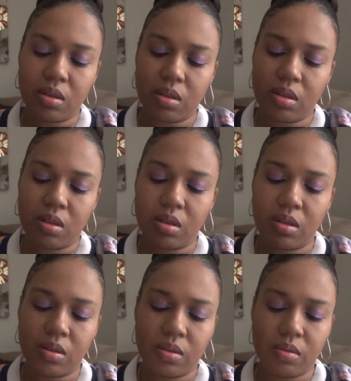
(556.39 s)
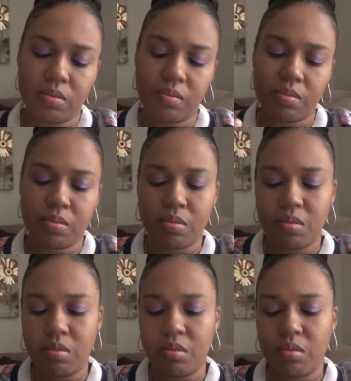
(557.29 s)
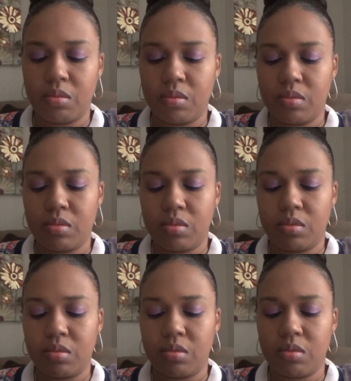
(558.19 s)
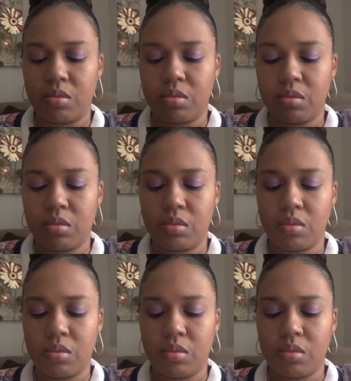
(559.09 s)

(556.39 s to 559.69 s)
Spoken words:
(no one is talking)